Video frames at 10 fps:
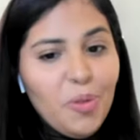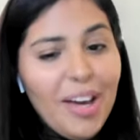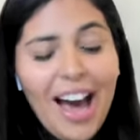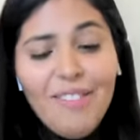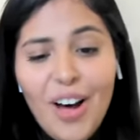
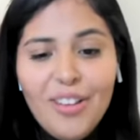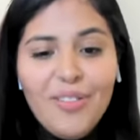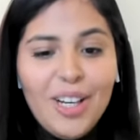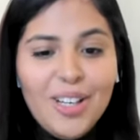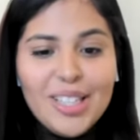We have
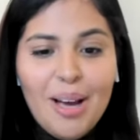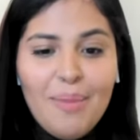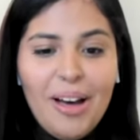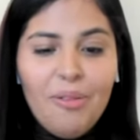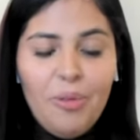other videos
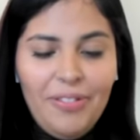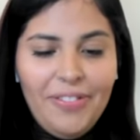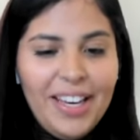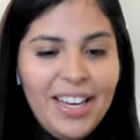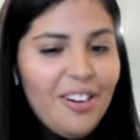coming up with
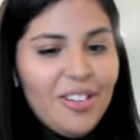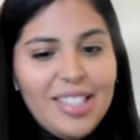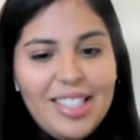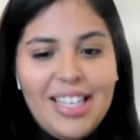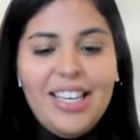Fear,
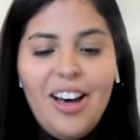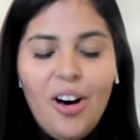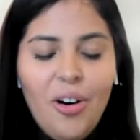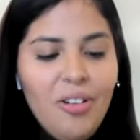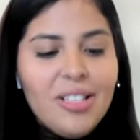or
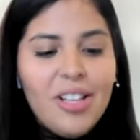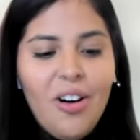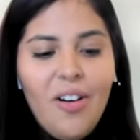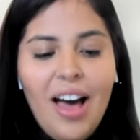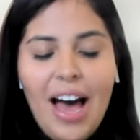CEO.
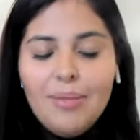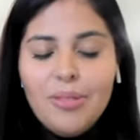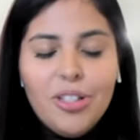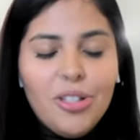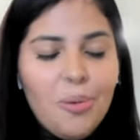So
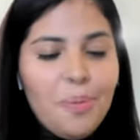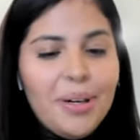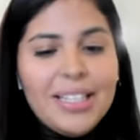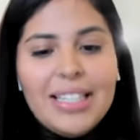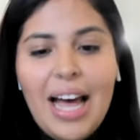I'm just
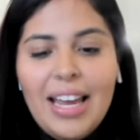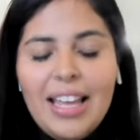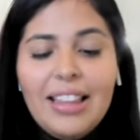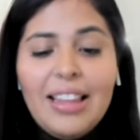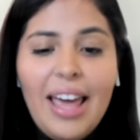super
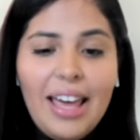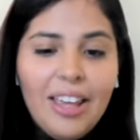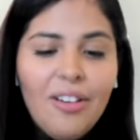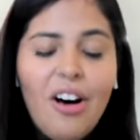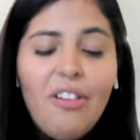excited.
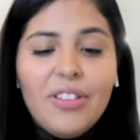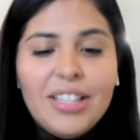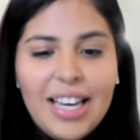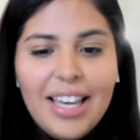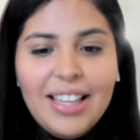Thank you, Golf,
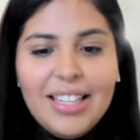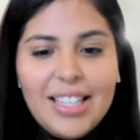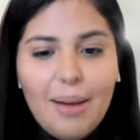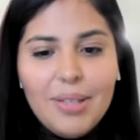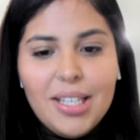for taking
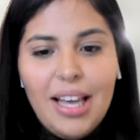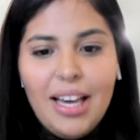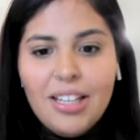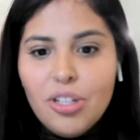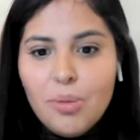this time
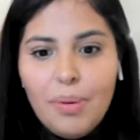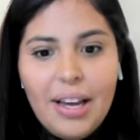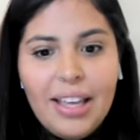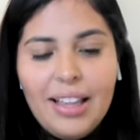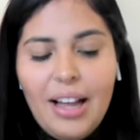today and just
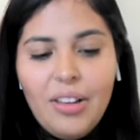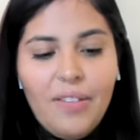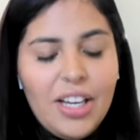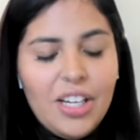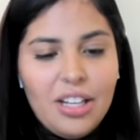breaking down
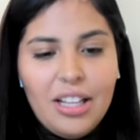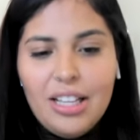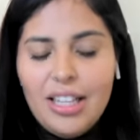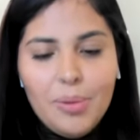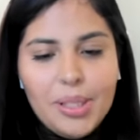the
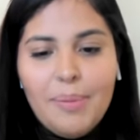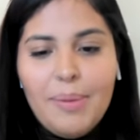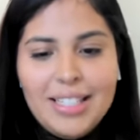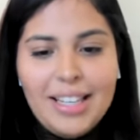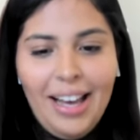vision. This was
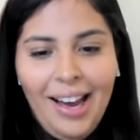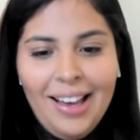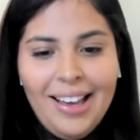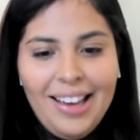amazing.